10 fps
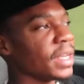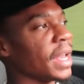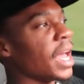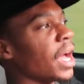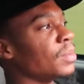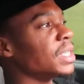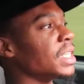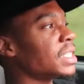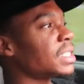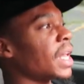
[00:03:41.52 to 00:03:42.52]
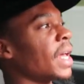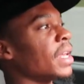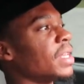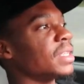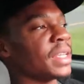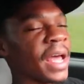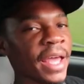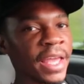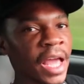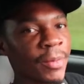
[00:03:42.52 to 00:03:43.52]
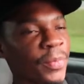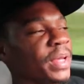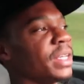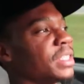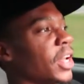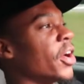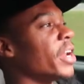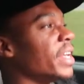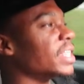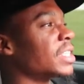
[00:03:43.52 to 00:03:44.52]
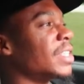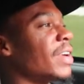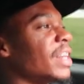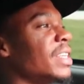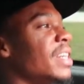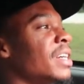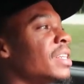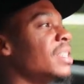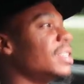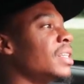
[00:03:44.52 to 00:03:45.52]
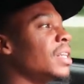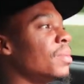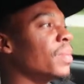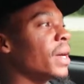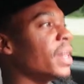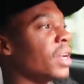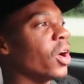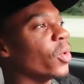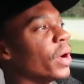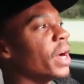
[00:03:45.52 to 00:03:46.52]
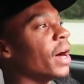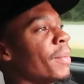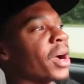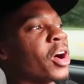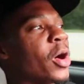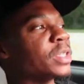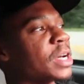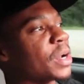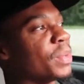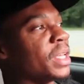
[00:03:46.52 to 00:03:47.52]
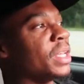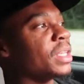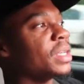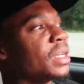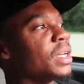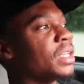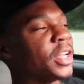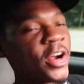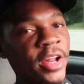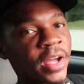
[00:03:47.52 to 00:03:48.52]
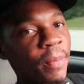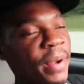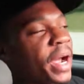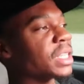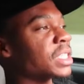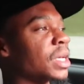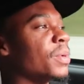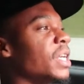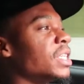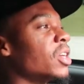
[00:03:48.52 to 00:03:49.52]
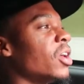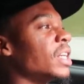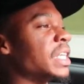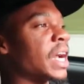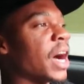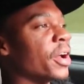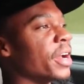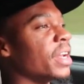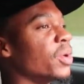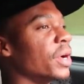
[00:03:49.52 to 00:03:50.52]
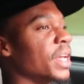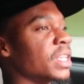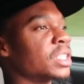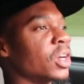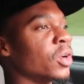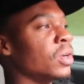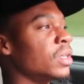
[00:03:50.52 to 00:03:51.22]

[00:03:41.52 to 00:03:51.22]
now I'm just like, dang, I'm gonna be dirty and stuff out there. But oh well, my car's gonna be dirty compared to some of these cars that are out here anyway, so.